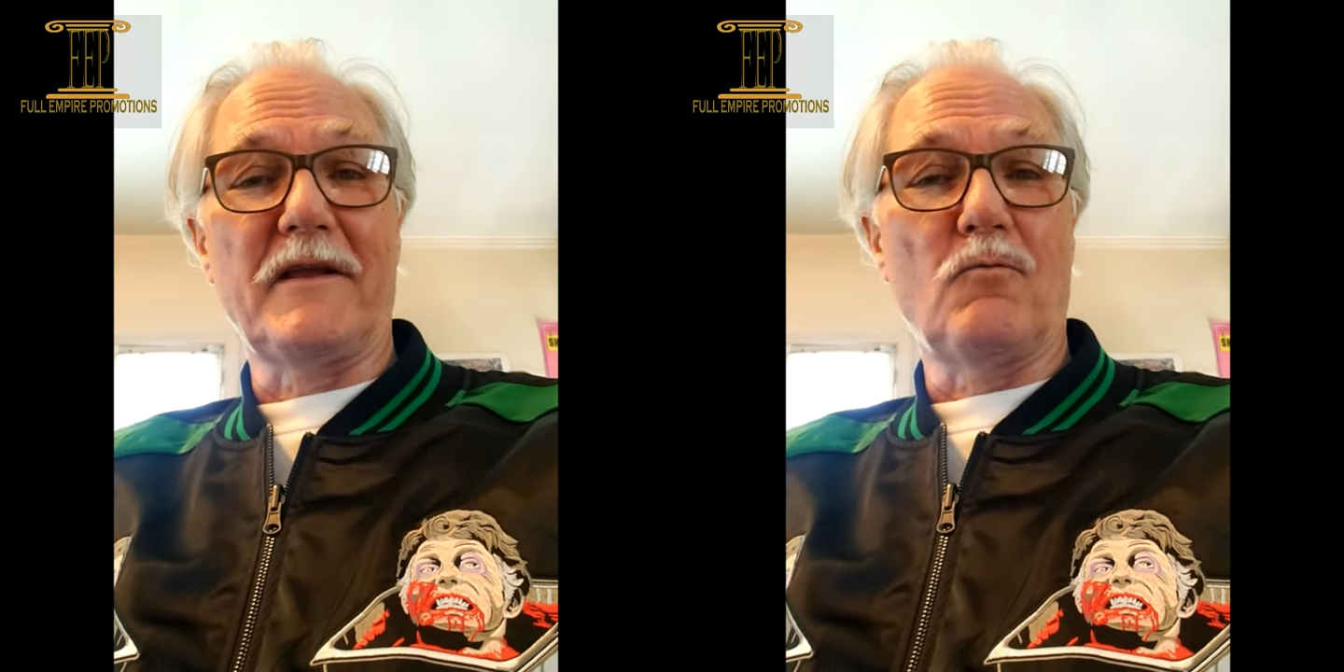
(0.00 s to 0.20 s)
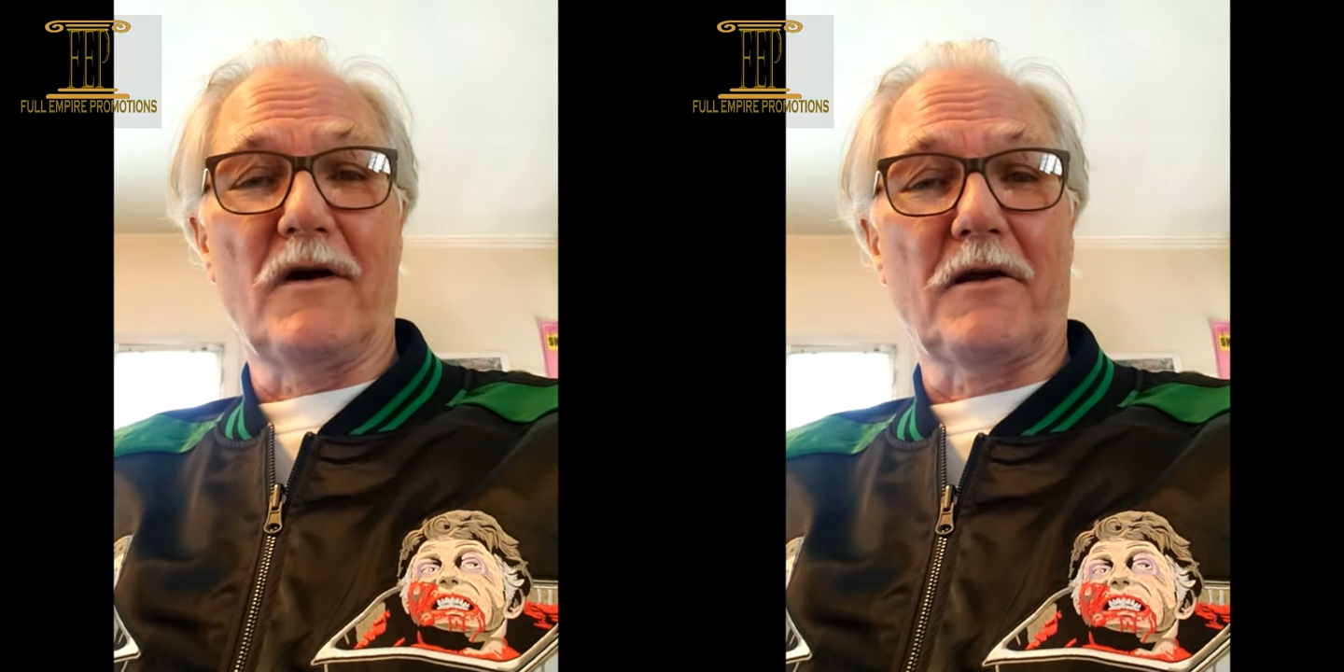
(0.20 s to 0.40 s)

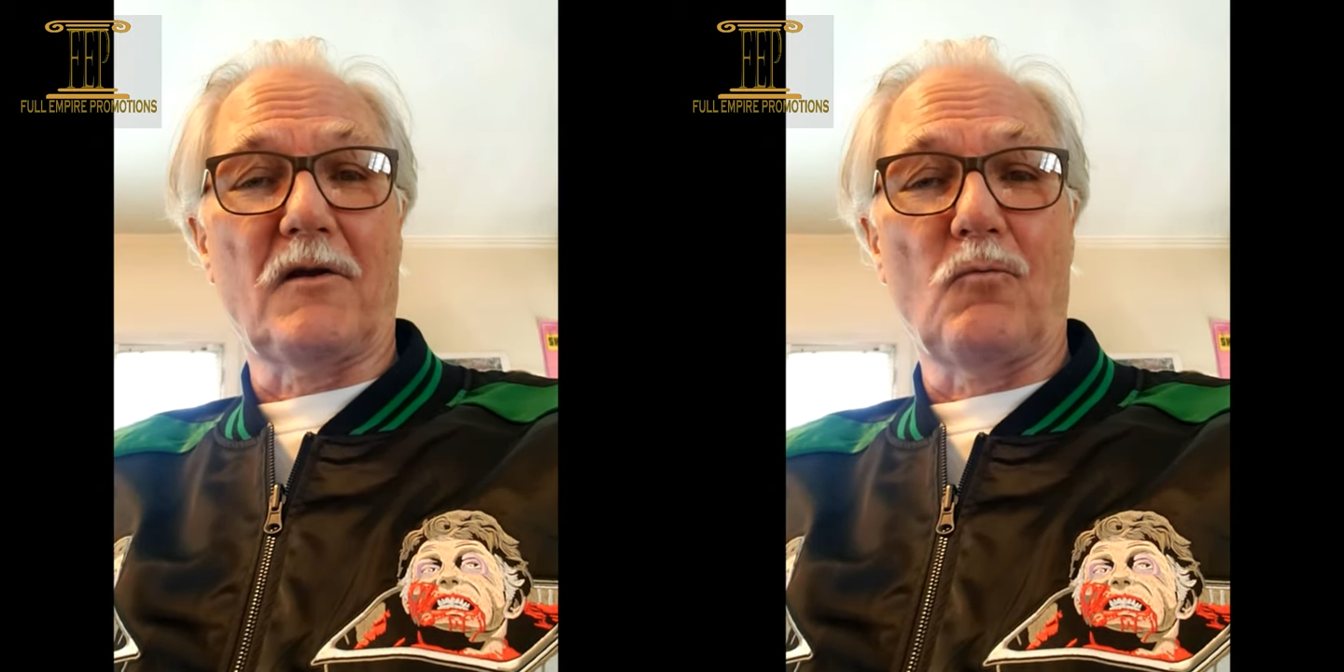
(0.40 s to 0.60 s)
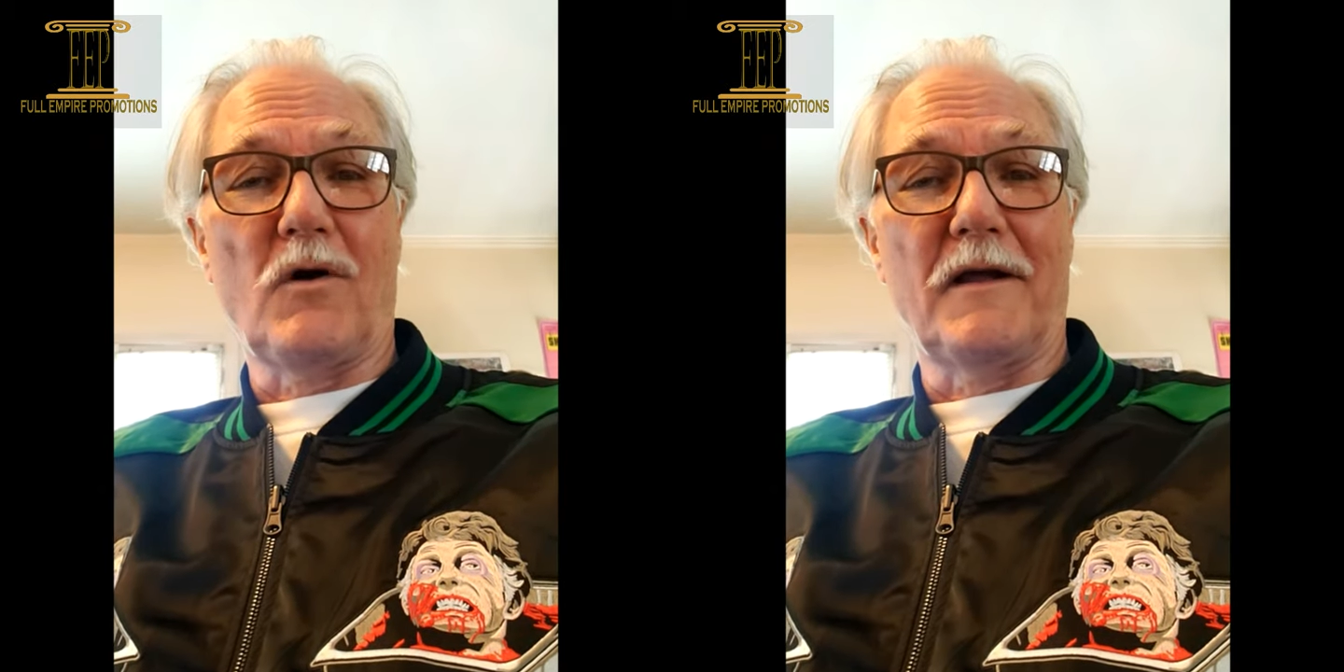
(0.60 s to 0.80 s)

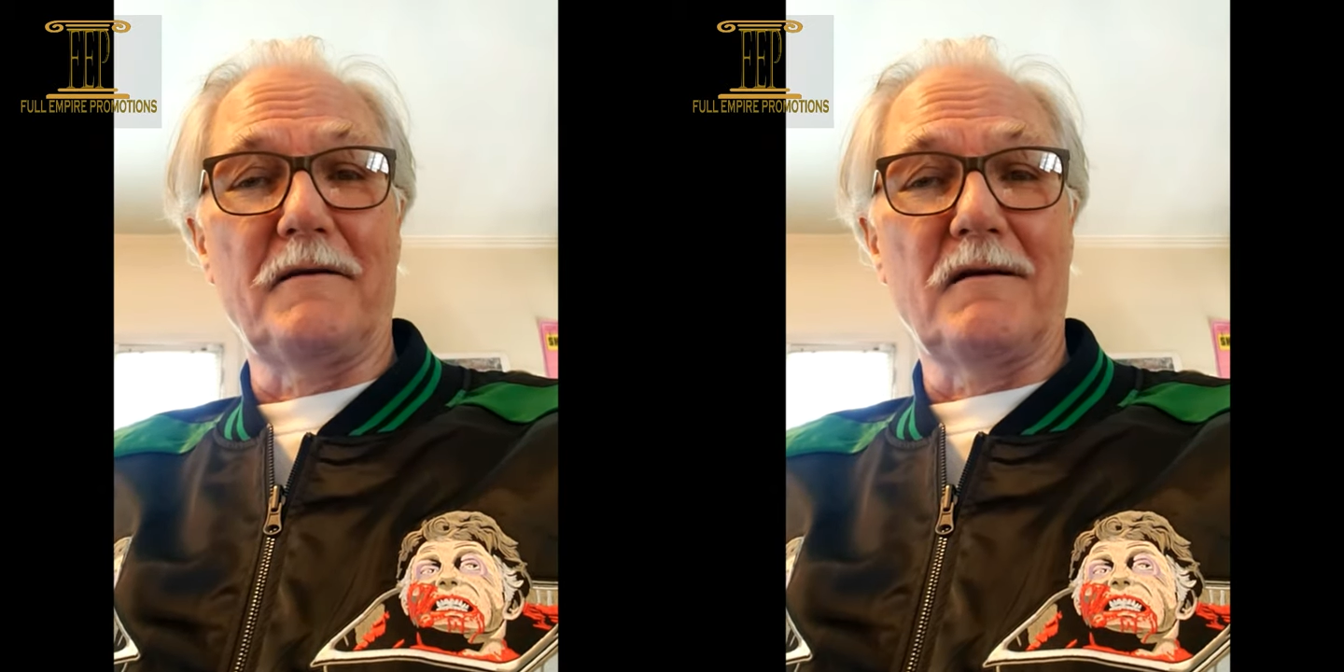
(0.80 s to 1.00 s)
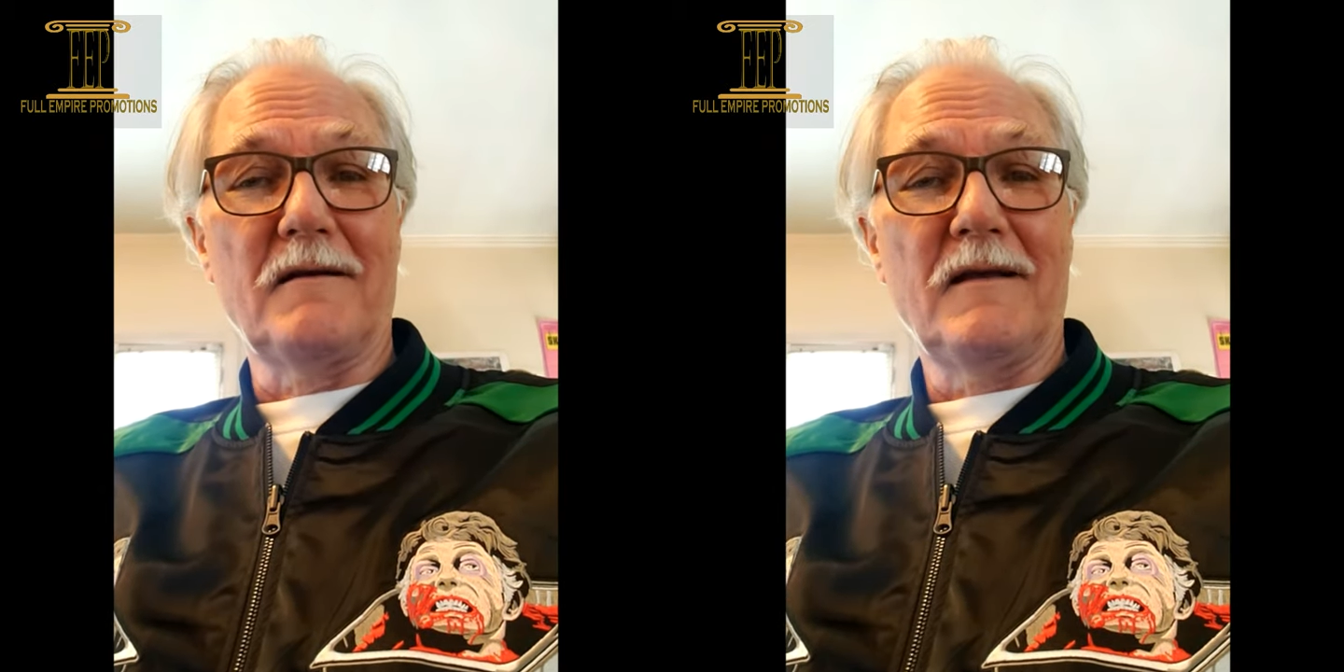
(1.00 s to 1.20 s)

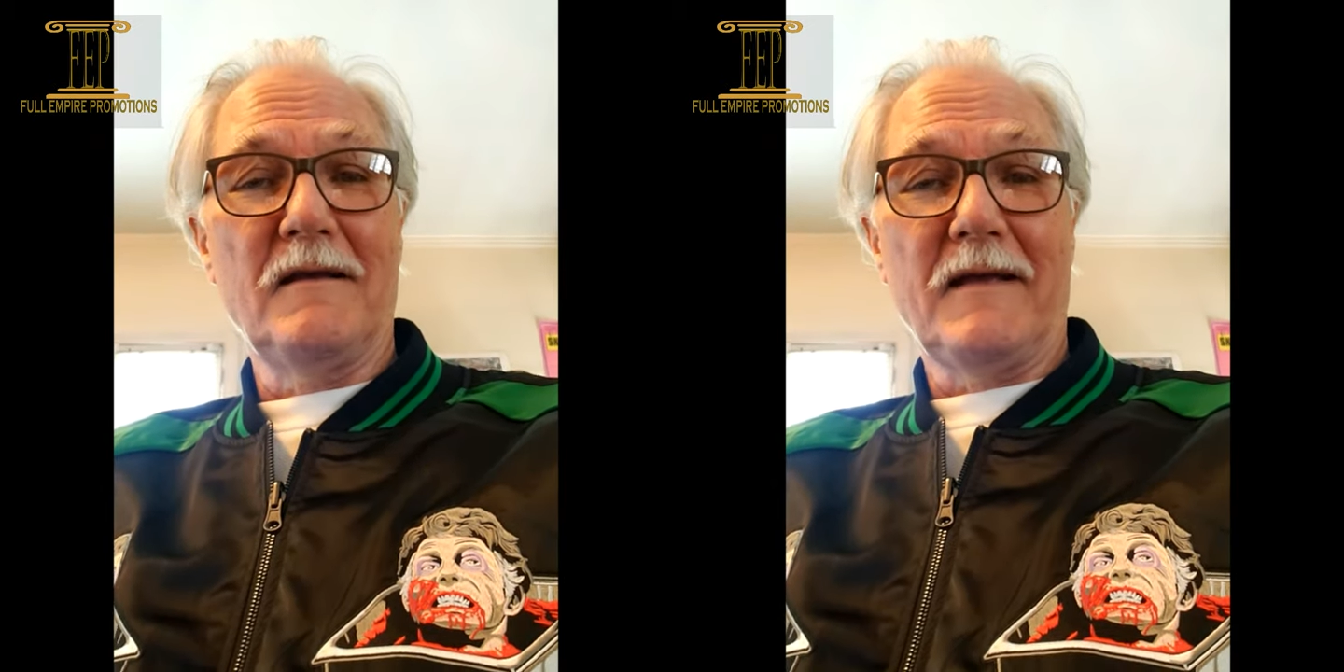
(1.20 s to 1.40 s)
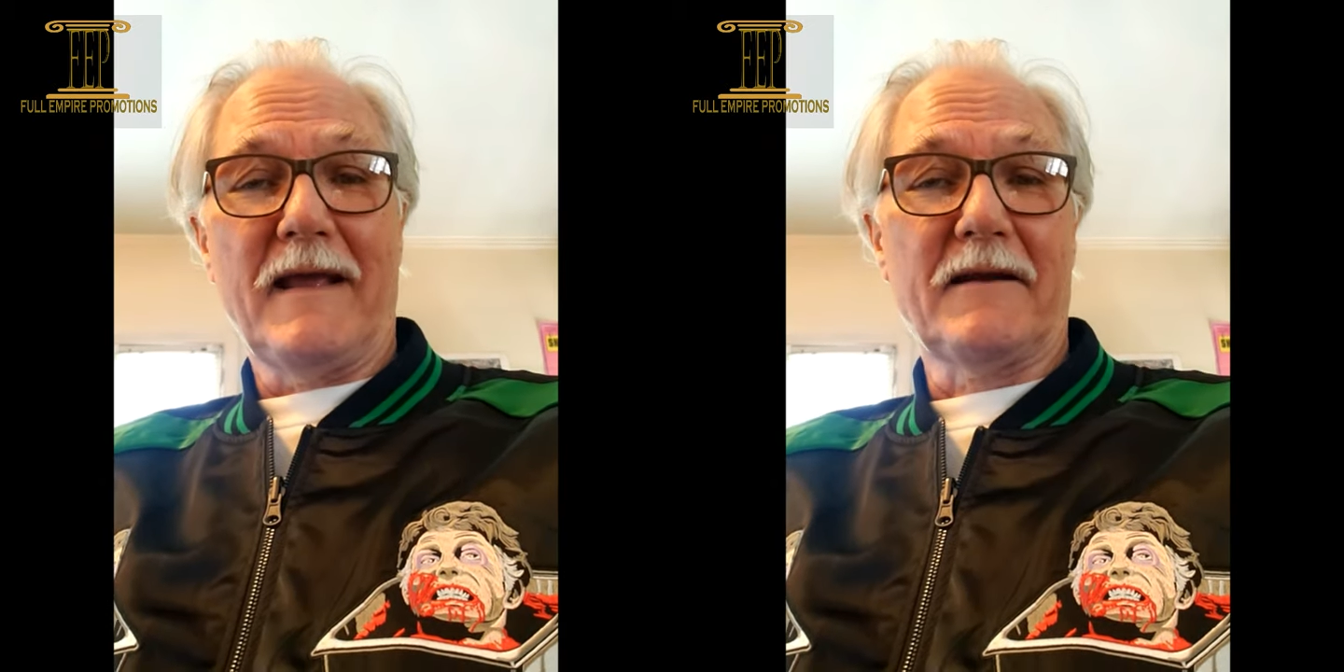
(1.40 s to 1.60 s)
one-on-one
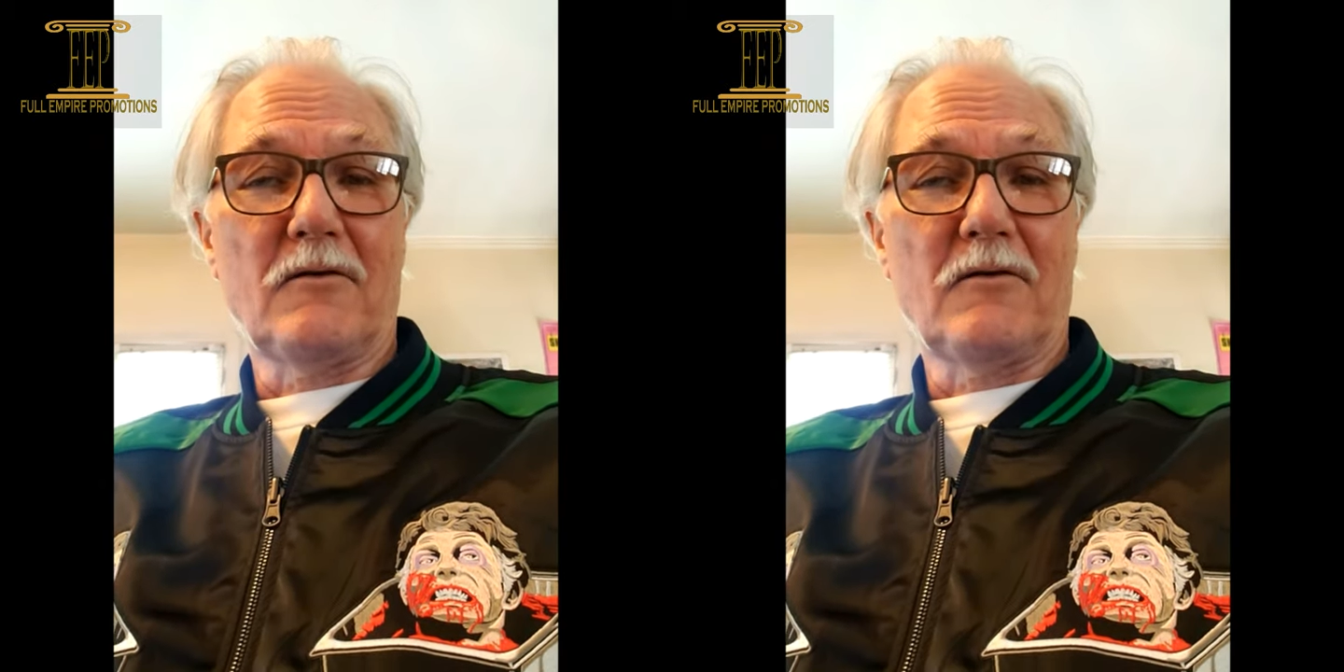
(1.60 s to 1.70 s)
and